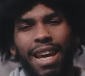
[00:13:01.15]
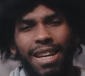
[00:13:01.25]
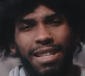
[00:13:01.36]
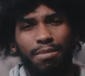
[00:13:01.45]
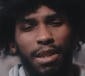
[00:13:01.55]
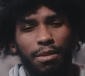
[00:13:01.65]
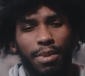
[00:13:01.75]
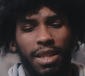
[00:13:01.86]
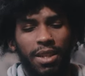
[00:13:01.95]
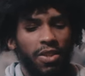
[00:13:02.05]
to 18
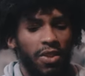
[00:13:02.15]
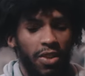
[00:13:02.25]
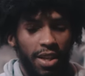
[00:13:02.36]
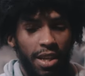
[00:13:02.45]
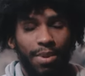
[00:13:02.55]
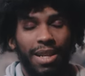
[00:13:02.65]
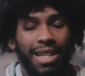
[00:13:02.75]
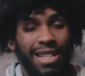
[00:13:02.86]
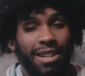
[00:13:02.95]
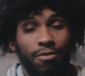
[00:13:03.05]
millimeters. So keep it
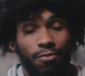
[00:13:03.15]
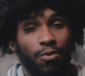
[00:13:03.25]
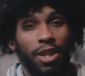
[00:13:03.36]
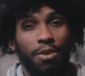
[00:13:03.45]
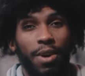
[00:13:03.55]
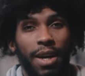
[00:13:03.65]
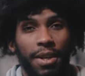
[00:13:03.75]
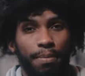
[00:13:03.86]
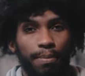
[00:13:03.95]
at 10, really wide.